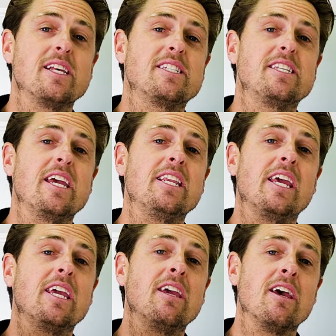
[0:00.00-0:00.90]

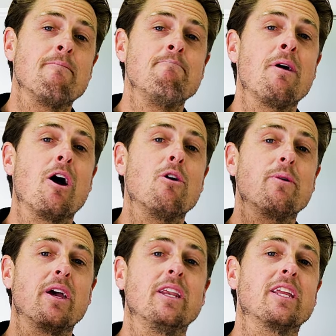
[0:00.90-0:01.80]
Sydney,
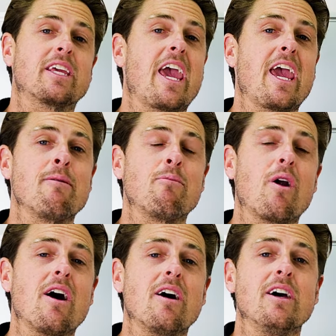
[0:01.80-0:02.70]
Melbourne,
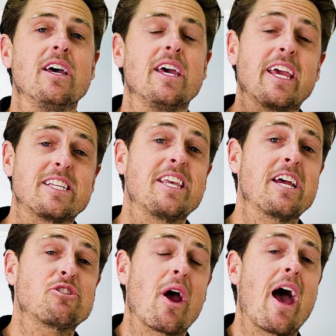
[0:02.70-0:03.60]
Canberra, etc.